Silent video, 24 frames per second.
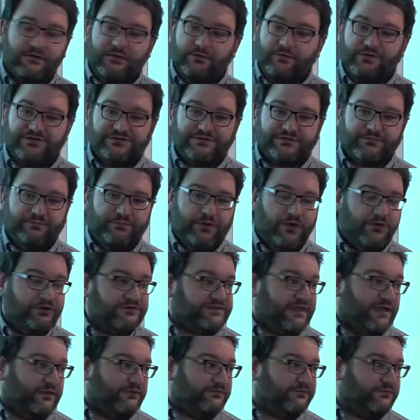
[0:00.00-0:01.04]
which
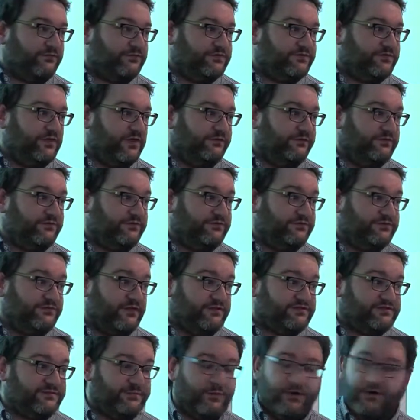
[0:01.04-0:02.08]
pokes out through the surface in
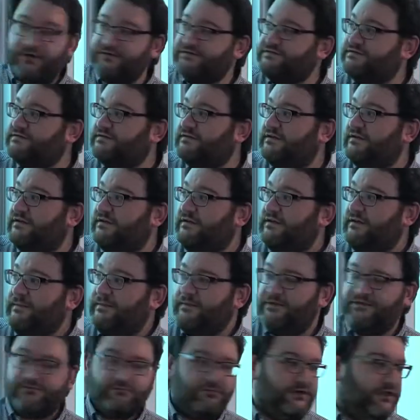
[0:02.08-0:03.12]
sunspots,
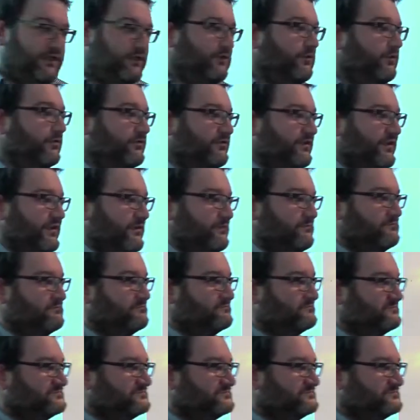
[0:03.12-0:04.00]
that's really causing